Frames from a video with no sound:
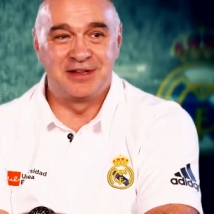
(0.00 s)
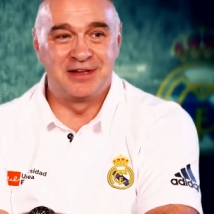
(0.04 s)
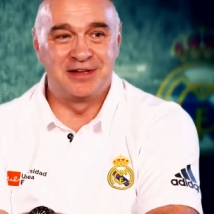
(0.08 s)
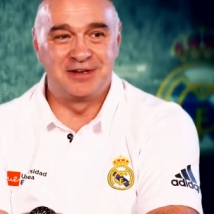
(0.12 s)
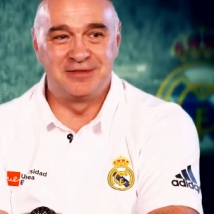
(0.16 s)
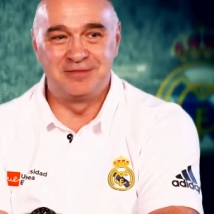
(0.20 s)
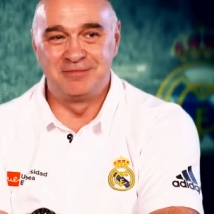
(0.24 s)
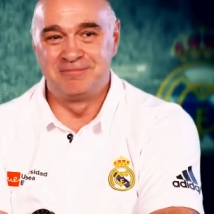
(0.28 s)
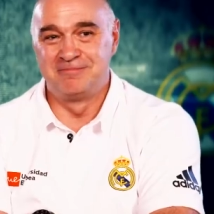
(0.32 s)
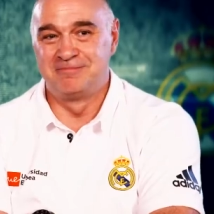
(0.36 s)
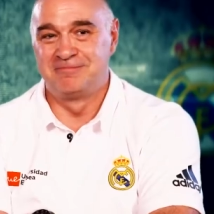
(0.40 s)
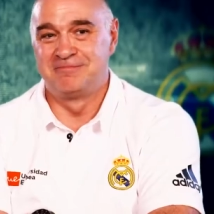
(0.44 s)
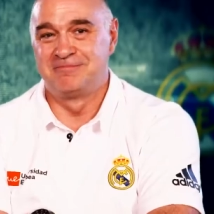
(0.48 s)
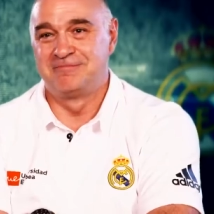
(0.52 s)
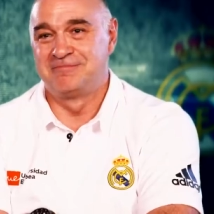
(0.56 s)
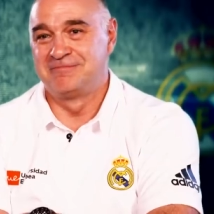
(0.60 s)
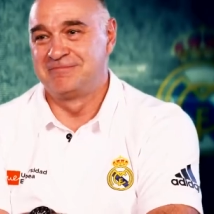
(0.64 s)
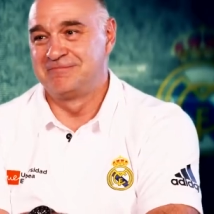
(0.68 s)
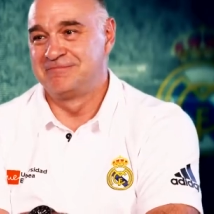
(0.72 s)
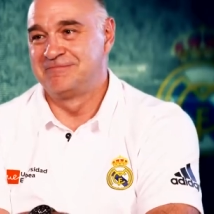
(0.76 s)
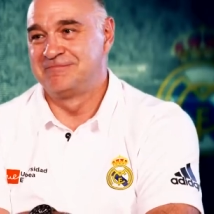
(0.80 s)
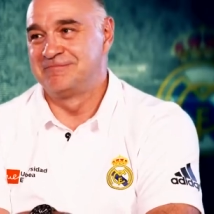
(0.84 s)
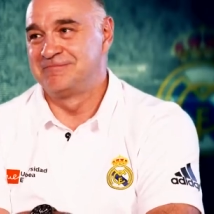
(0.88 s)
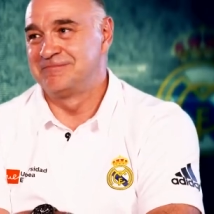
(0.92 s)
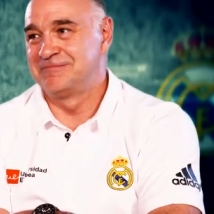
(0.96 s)
that,
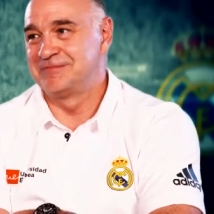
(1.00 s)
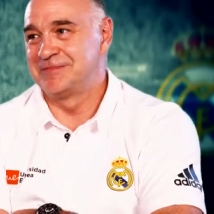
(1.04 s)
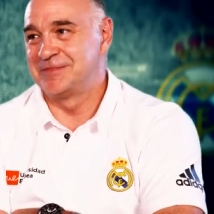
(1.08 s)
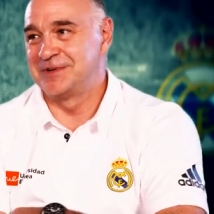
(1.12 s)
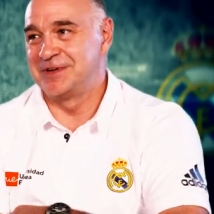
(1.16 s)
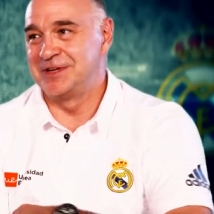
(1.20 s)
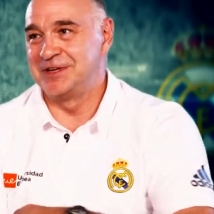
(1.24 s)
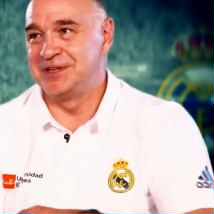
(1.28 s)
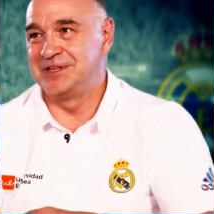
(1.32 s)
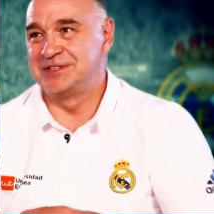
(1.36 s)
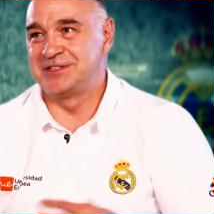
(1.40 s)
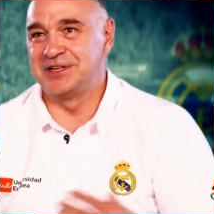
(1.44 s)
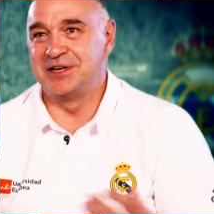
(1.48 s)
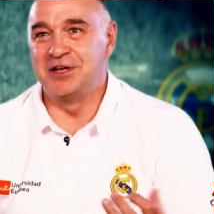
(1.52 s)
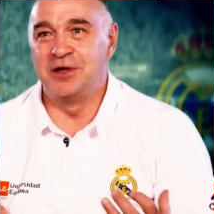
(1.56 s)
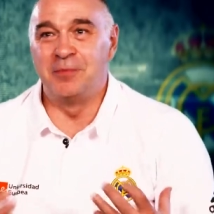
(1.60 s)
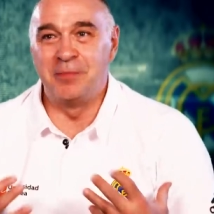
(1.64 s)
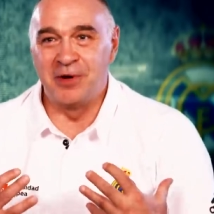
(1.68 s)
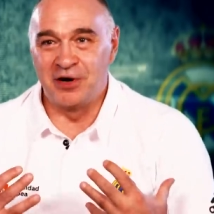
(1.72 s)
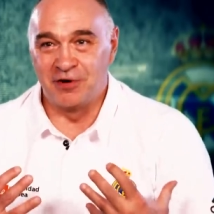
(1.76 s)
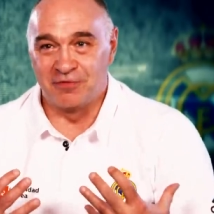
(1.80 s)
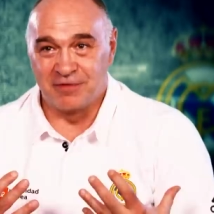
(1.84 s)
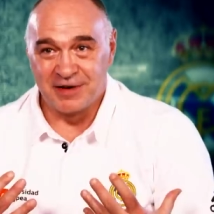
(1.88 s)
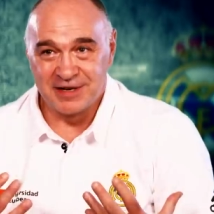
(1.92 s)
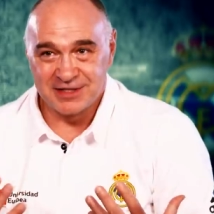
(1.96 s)
it's a little
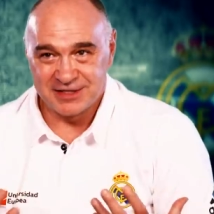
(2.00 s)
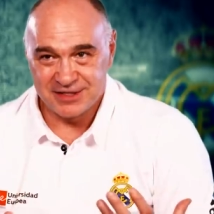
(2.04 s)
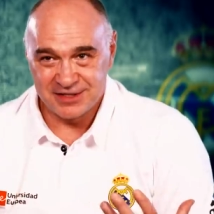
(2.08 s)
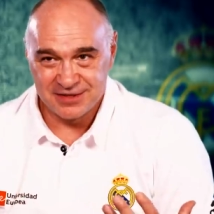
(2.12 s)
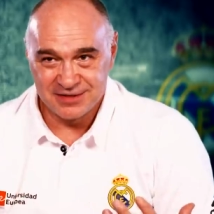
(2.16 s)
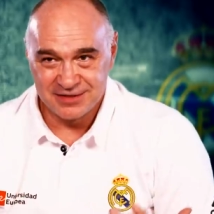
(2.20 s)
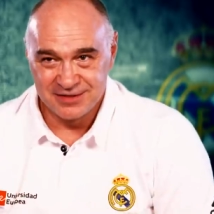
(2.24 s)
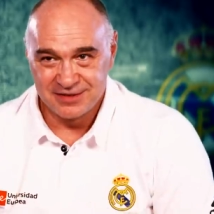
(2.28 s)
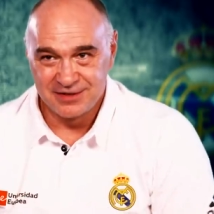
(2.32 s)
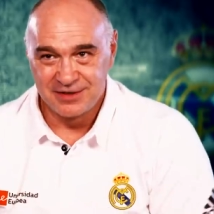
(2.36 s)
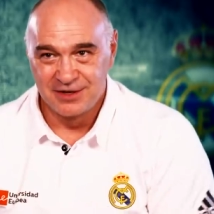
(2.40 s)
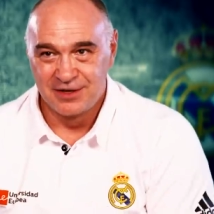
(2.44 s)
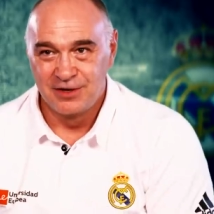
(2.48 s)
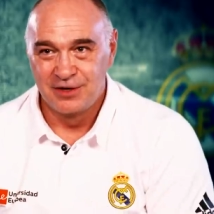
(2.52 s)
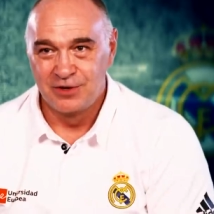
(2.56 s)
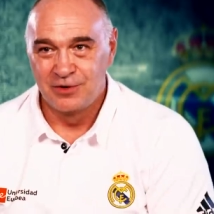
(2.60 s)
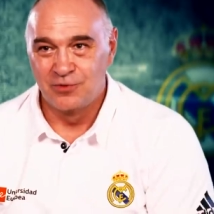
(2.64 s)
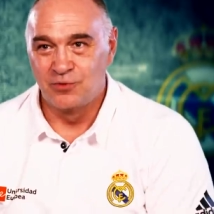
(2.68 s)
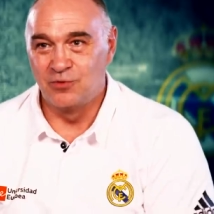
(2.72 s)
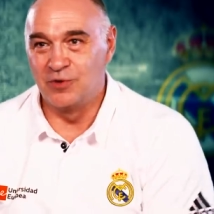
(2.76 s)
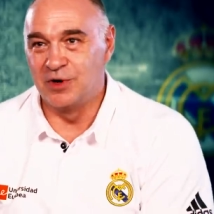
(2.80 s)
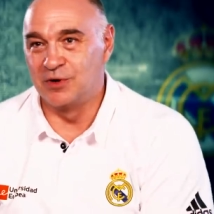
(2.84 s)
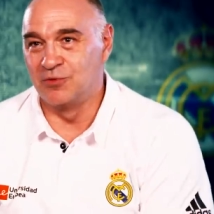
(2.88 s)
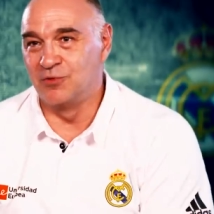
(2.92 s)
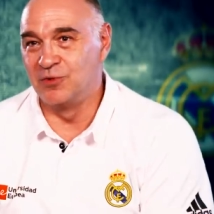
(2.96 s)
bit of us.
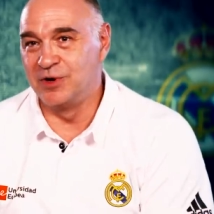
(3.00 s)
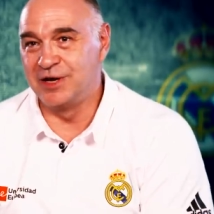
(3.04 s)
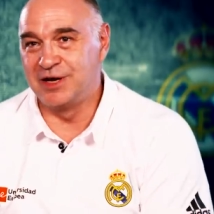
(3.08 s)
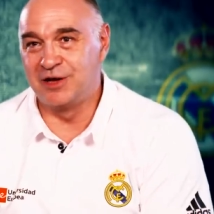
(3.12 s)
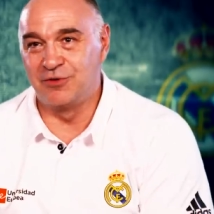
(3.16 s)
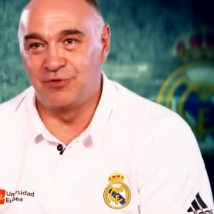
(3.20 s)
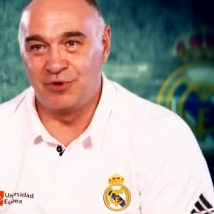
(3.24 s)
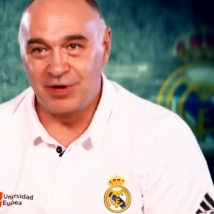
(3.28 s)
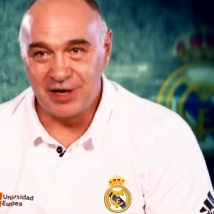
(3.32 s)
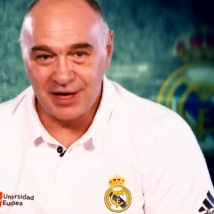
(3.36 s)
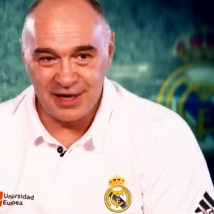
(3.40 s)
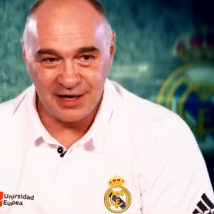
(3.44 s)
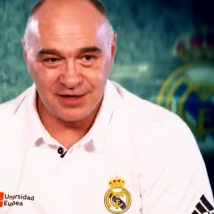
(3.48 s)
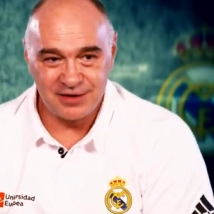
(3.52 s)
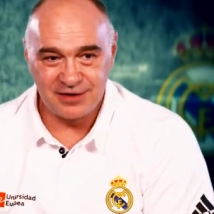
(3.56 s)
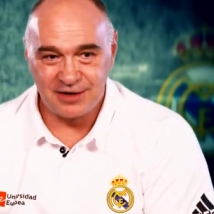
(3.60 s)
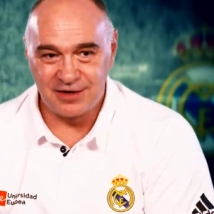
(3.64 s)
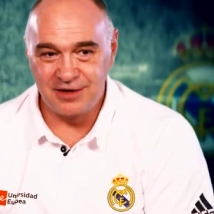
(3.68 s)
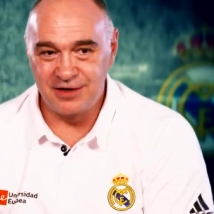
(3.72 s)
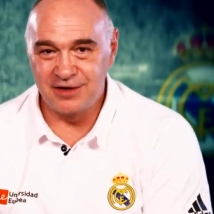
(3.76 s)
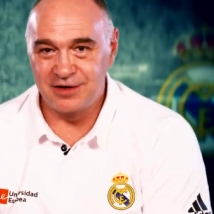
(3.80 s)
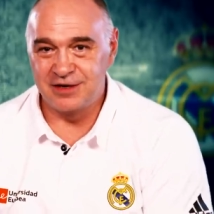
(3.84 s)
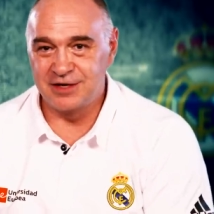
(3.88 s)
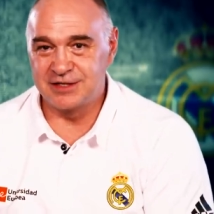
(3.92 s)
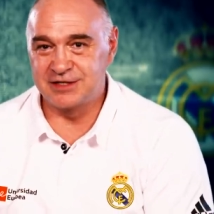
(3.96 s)
What we create
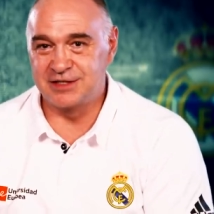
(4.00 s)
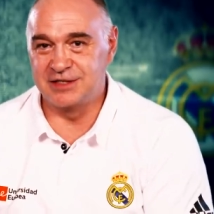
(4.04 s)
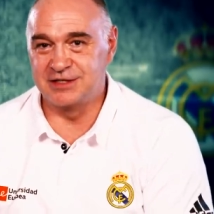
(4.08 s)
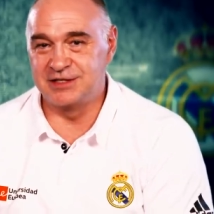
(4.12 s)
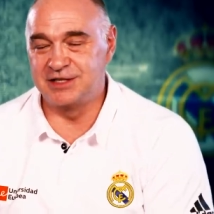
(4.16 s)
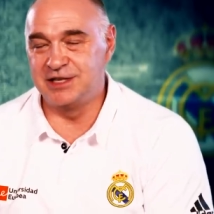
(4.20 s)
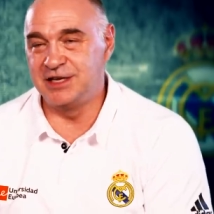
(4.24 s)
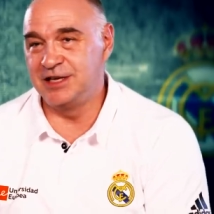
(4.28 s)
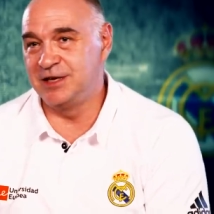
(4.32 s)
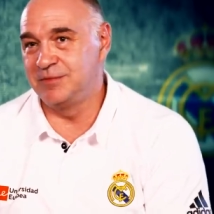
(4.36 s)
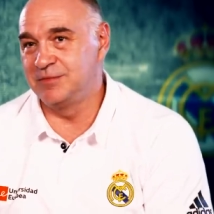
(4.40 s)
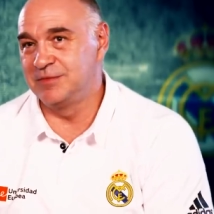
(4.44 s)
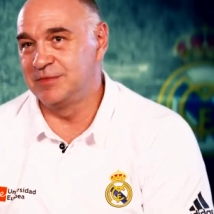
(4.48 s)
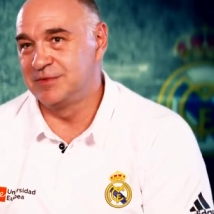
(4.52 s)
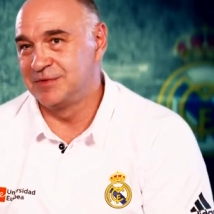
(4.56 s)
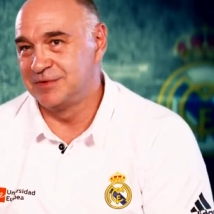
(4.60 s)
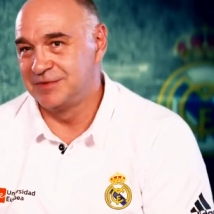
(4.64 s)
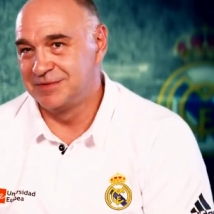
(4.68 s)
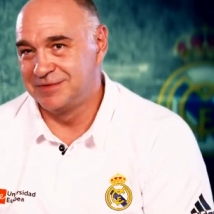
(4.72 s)
here as a team,